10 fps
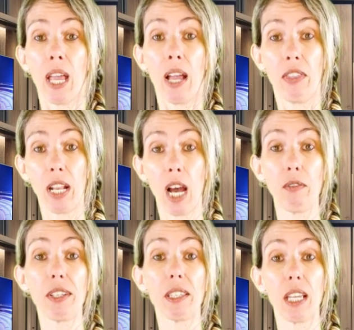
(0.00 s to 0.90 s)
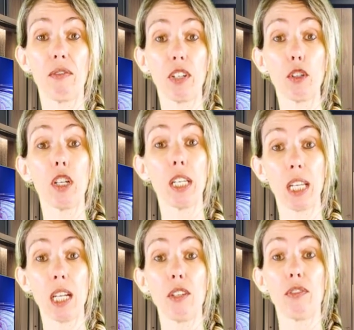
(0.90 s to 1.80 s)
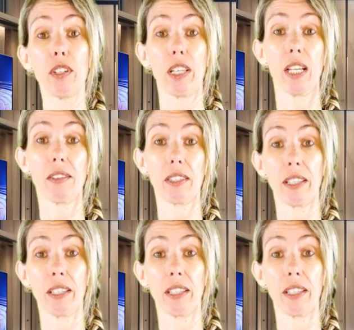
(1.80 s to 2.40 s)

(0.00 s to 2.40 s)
And then obviously, if there's a need for this,